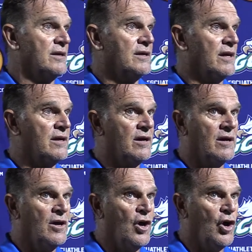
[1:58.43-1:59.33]
kind of
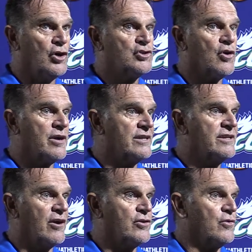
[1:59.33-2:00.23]
uncharted
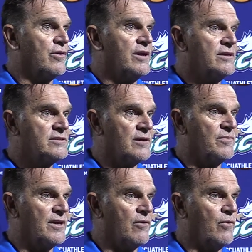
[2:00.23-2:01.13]
territory,
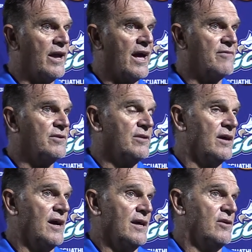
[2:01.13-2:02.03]
something that we haven't.
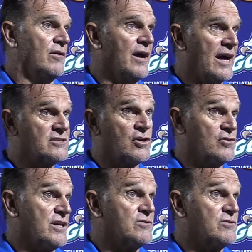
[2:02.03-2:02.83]
You know, as a coach,